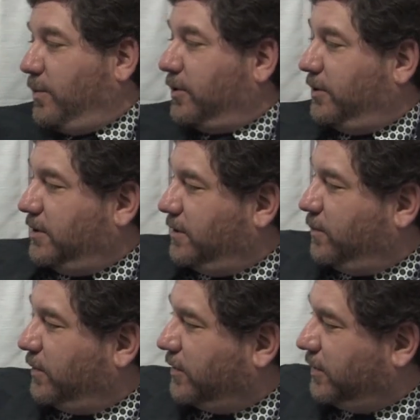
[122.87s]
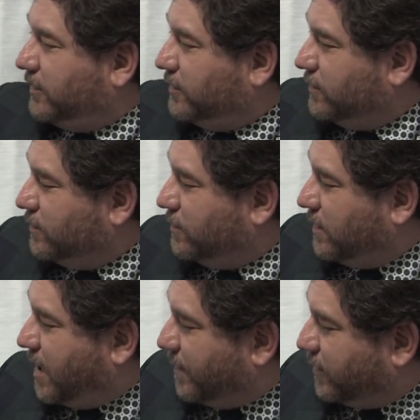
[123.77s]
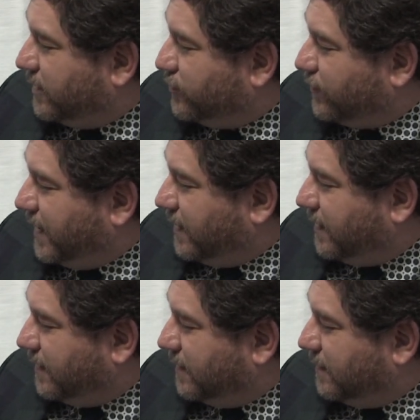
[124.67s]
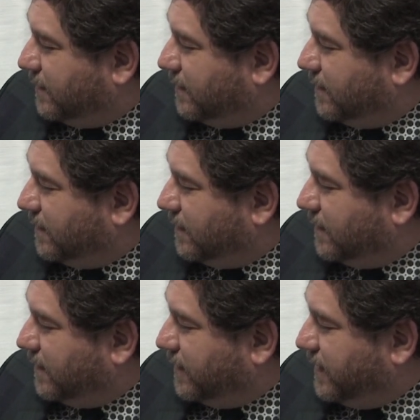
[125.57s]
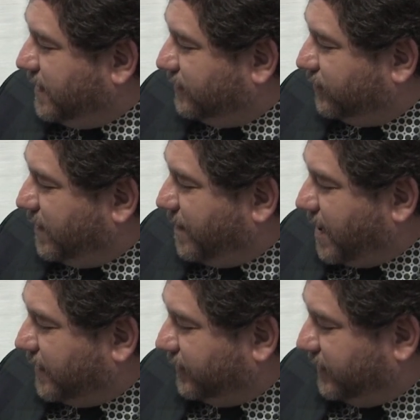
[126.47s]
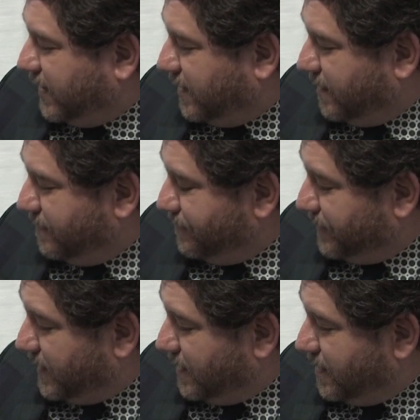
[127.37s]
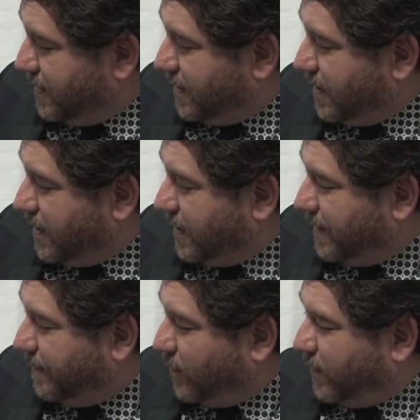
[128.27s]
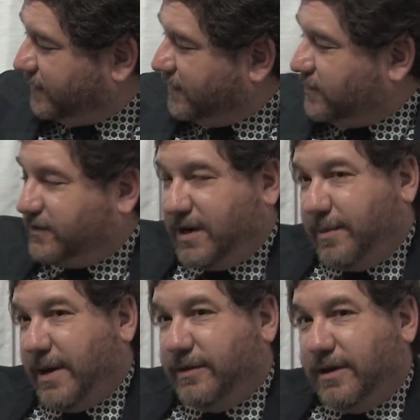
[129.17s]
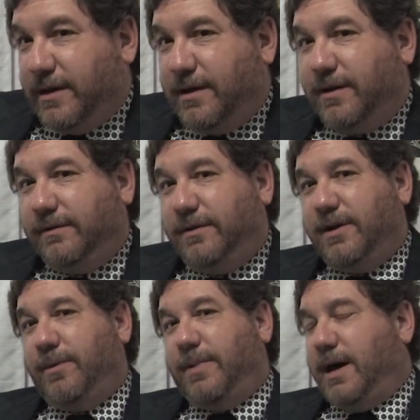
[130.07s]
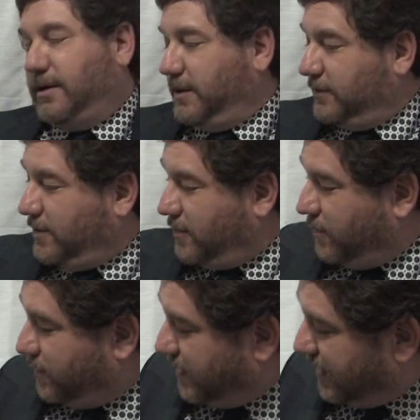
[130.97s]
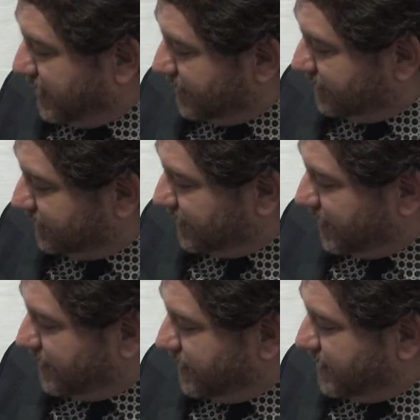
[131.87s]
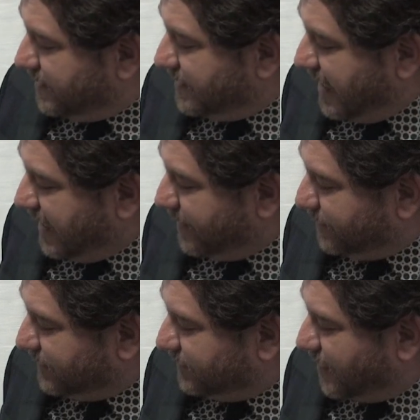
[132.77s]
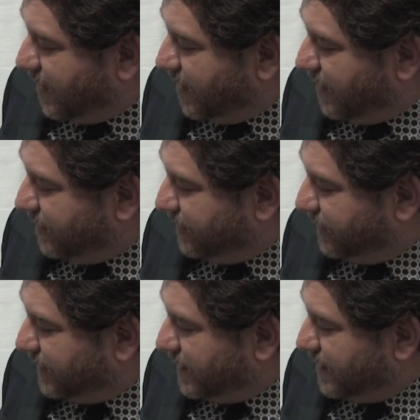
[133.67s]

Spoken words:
going to drink these three bottles here. What's interesting about their bottling too is the names of